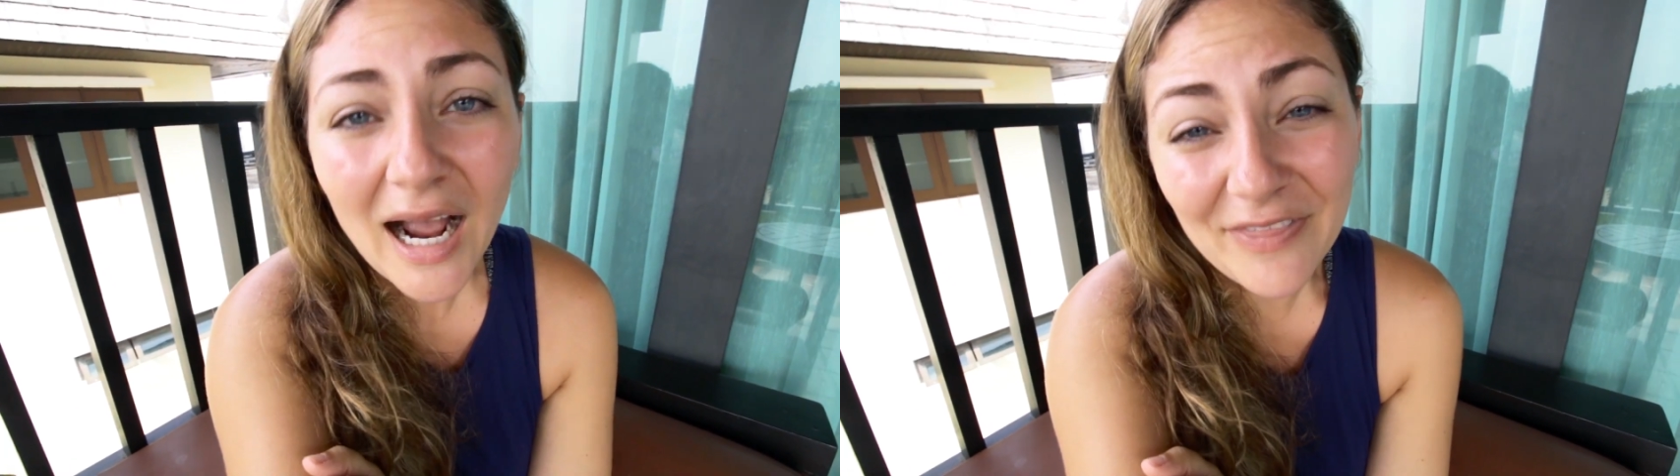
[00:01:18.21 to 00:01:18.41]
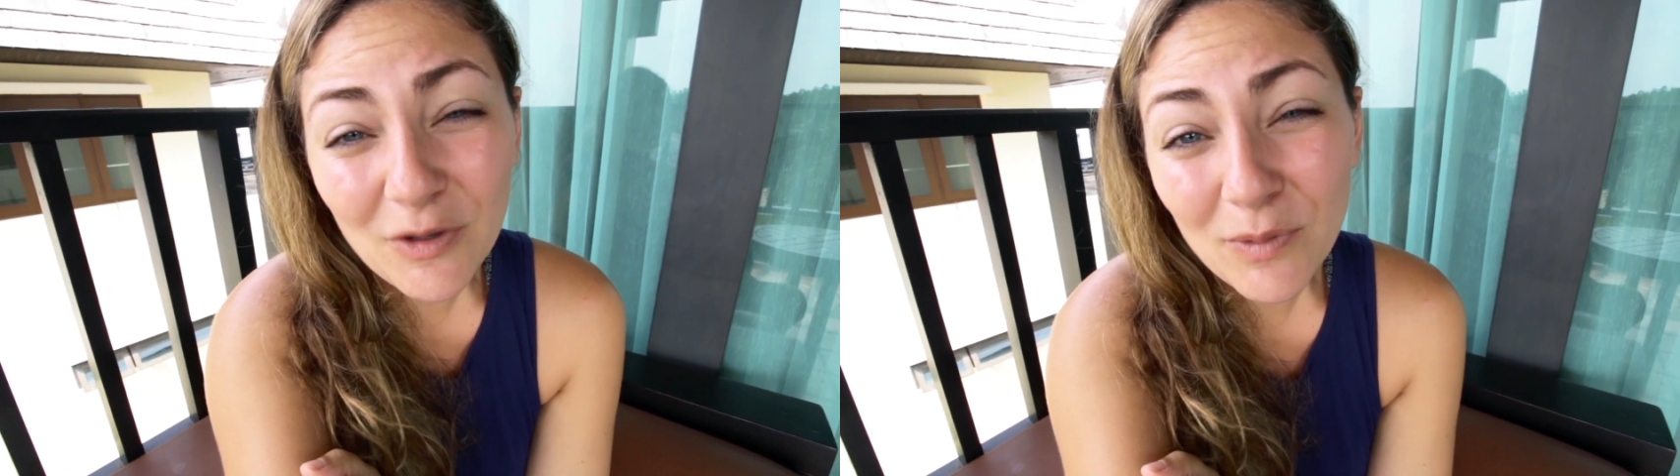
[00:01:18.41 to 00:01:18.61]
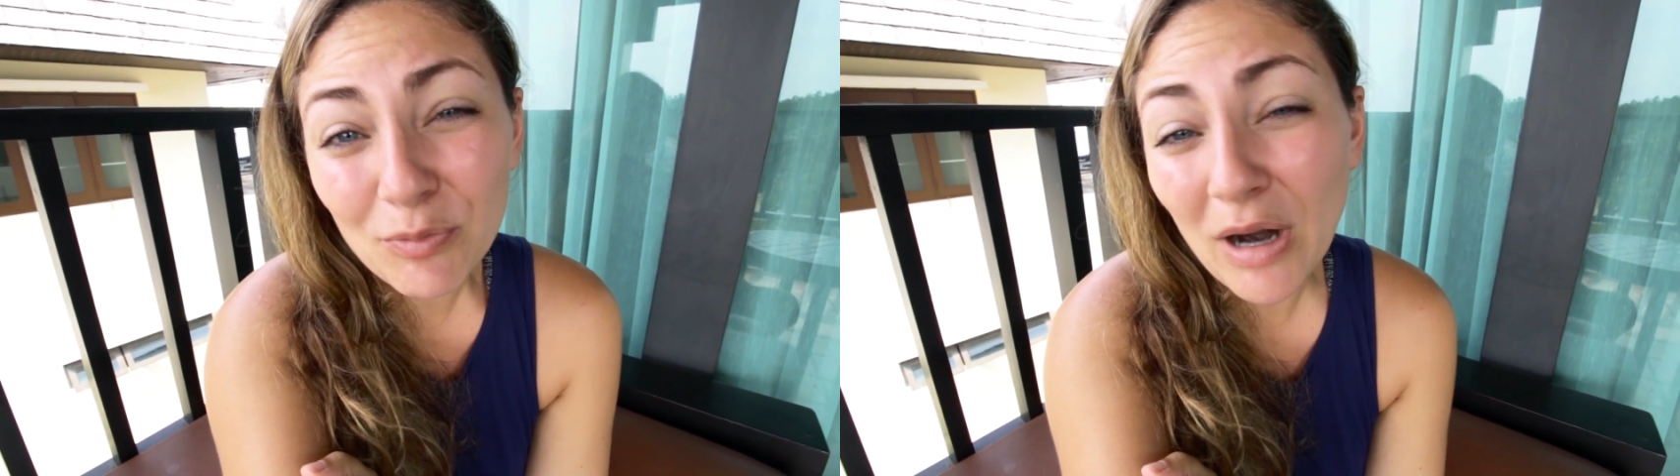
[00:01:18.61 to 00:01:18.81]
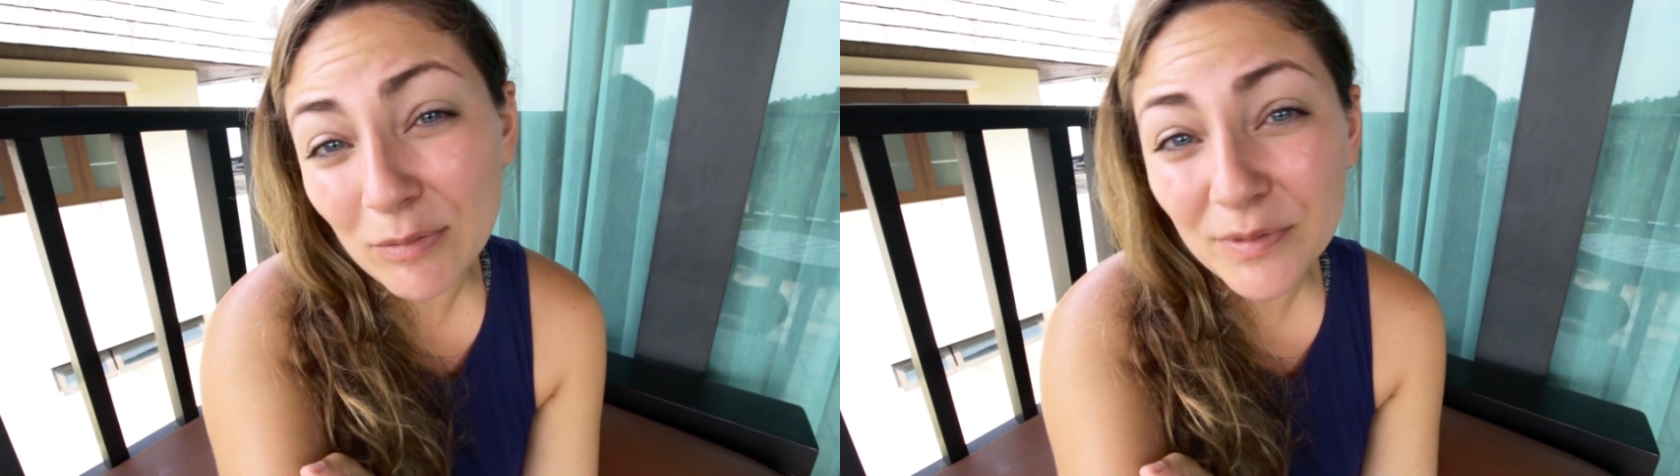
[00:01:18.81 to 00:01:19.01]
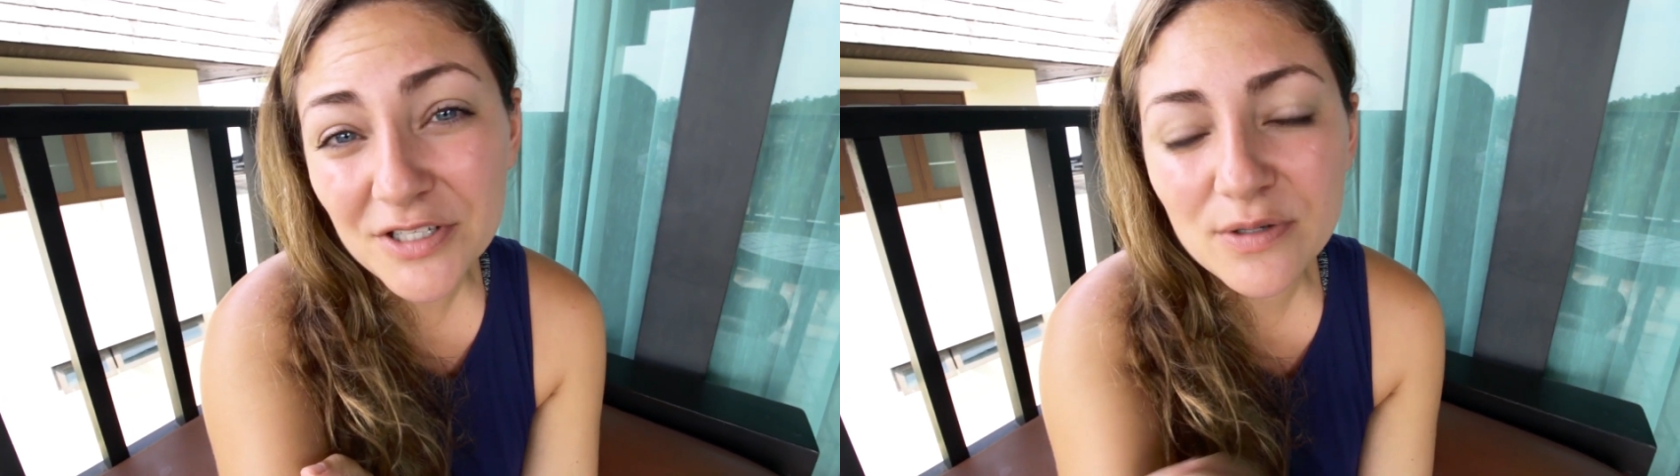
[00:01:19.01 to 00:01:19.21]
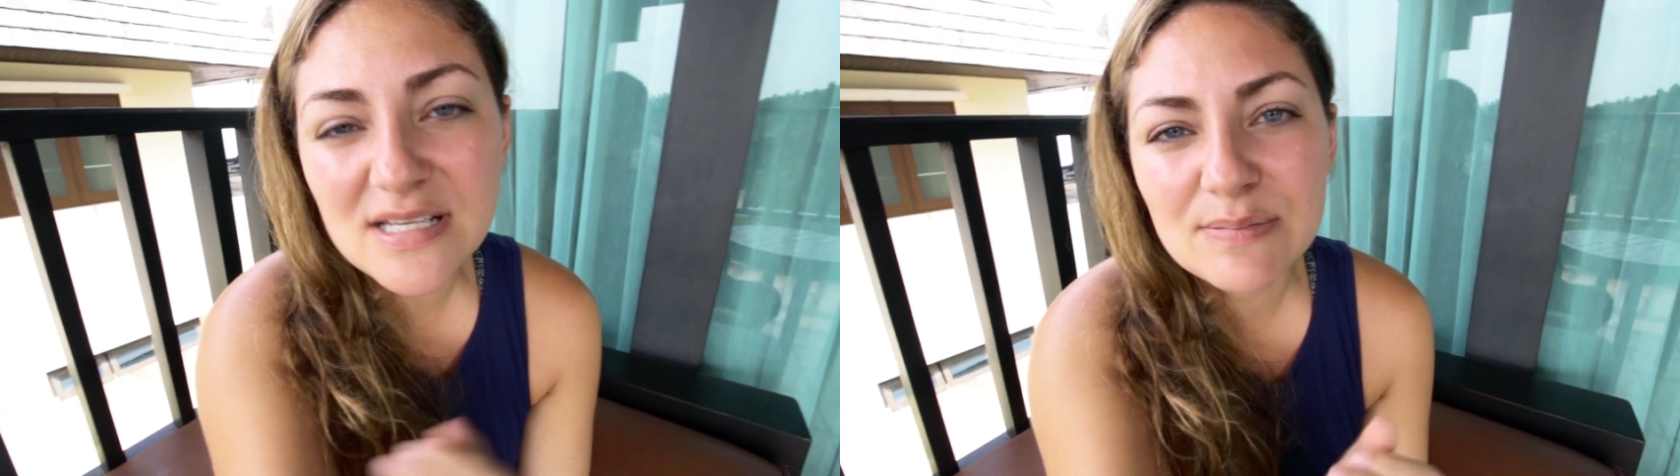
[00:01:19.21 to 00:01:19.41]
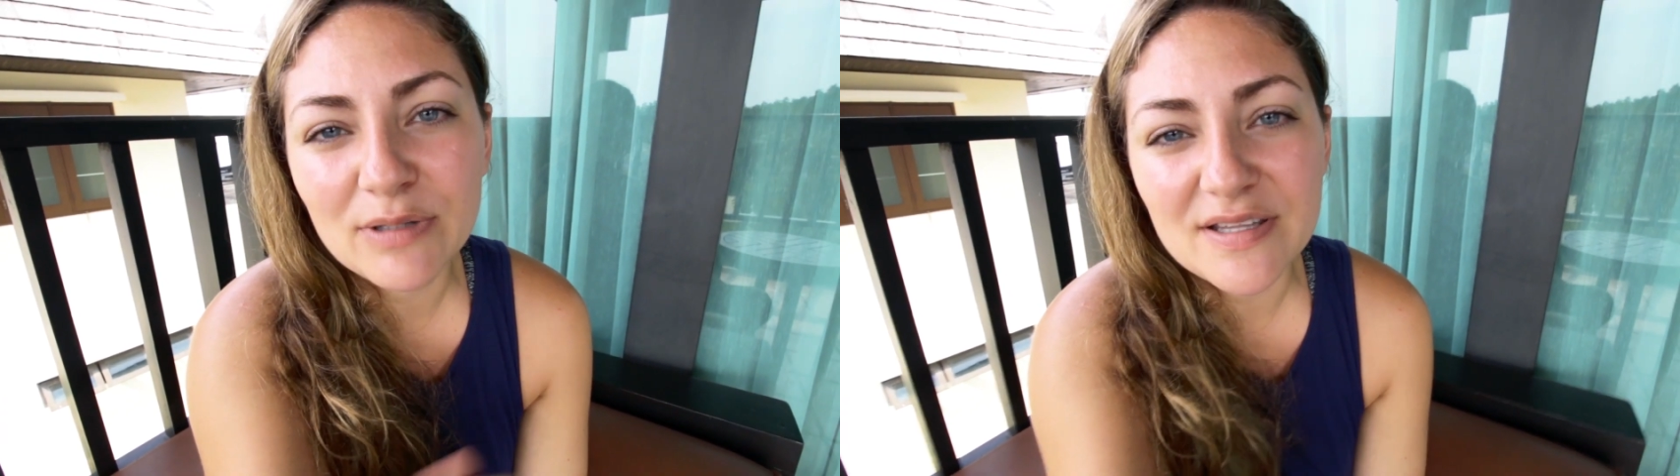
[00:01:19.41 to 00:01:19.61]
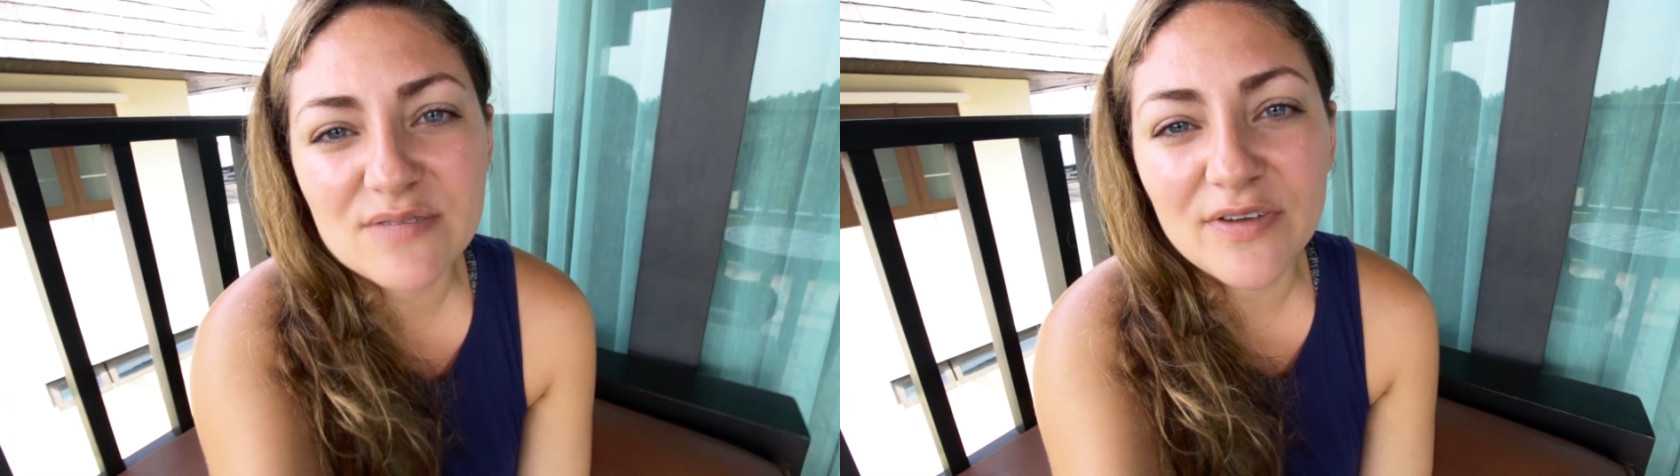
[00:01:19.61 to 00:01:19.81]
I think what I'll probably do is split this